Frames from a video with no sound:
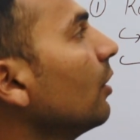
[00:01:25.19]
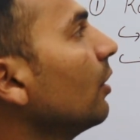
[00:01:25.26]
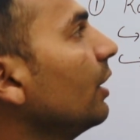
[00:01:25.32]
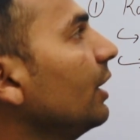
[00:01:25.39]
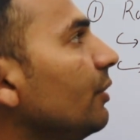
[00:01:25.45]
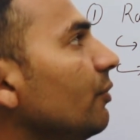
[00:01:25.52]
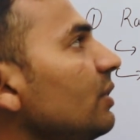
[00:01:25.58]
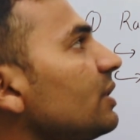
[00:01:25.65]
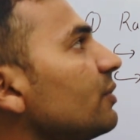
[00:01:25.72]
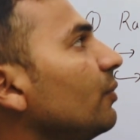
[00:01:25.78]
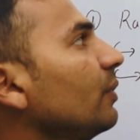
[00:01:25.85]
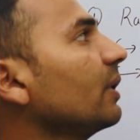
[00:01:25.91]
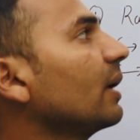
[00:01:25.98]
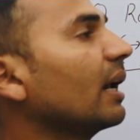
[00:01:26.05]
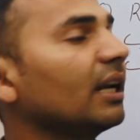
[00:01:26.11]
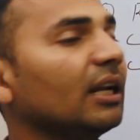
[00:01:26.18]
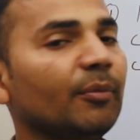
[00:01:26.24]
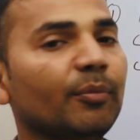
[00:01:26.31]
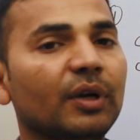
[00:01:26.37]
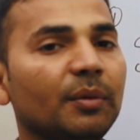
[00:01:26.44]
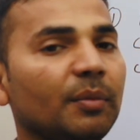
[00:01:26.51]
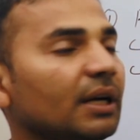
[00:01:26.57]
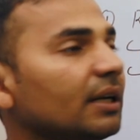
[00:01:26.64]
in which we can
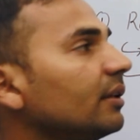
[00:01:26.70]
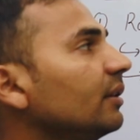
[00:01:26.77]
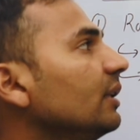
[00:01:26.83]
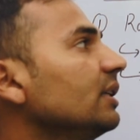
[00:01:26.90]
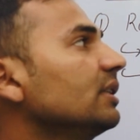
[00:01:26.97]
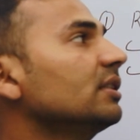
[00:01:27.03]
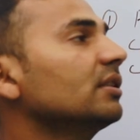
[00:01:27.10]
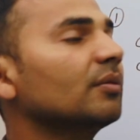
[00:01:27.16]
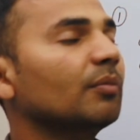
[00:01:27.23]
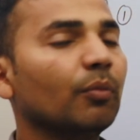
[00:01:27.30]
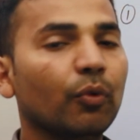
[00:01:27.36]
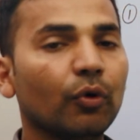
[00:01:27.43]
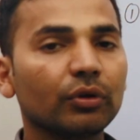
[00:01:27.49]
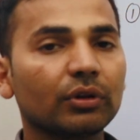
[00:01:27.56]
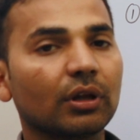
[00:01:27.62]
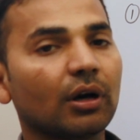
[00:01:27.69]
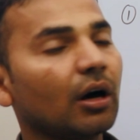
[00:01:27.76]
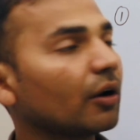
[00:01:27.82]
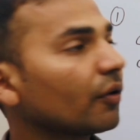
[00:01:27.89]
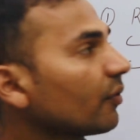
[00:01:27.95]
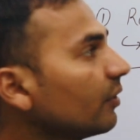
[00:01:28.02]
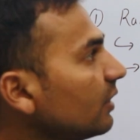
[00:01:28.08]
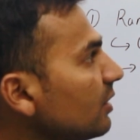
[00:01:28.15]
implement these both
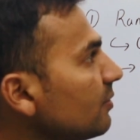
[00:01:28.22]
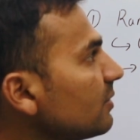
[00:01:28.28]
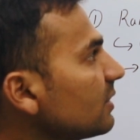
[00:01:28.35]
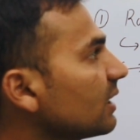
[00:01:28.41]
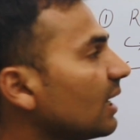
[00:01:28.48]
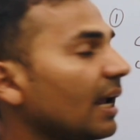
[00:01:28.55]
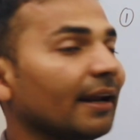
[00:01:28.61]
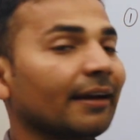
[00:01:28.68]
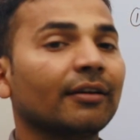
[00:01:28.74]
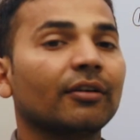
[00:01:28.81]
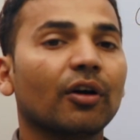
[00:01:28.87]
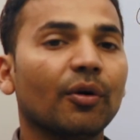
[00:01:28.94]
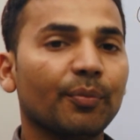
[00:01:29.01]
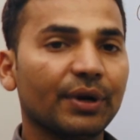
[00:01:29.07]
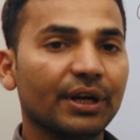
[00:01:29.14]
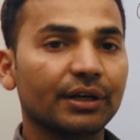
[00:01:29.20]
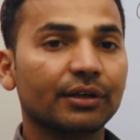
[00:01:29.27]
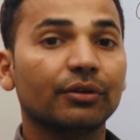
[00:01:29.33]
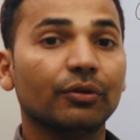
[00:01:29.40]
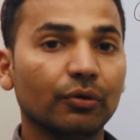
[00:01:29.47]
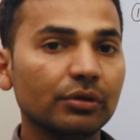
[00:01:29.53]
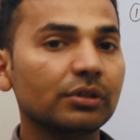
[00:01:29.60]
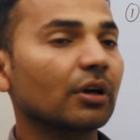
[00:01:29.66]
algorithms and compare
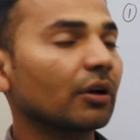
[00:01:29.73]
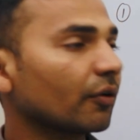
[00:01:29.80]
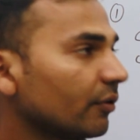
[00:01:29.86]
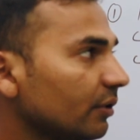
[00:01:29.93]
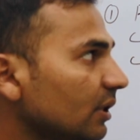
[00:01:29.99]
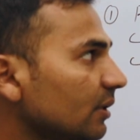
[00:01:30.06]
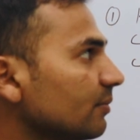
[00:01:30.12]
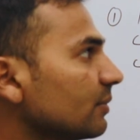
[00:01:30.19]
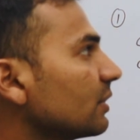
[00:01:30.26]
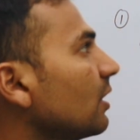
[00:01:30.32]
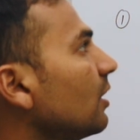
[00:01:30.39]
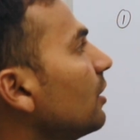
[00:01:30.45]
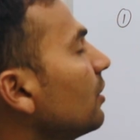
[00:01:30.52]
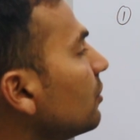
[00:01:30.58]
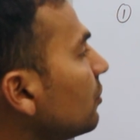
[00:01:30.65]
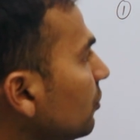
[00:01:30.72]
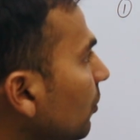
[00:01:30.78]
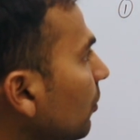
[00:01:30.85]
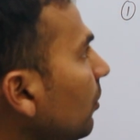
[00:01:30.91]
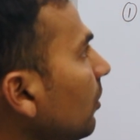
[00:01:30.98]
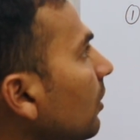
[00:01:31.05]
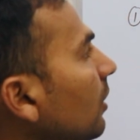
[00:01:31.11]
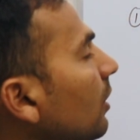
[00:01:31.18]
those algorithms.
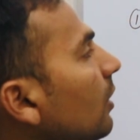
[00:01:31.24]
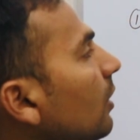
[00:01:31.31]
So